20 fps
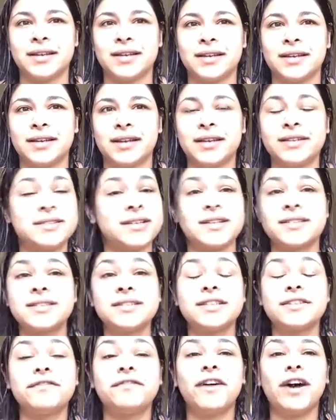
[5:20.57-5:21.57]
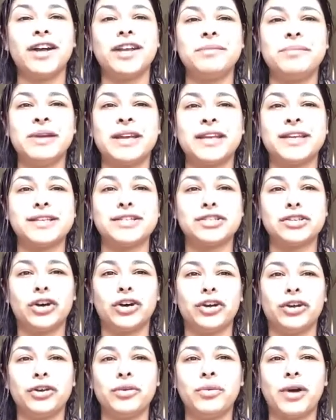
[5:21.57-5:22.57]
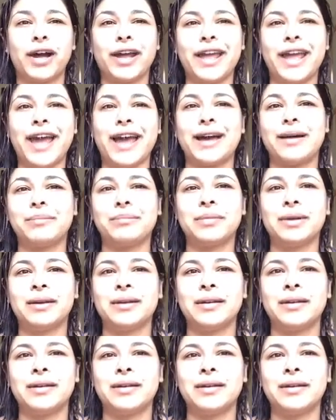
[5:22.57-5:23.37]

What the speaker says: It doesn't define me. It is not who I am.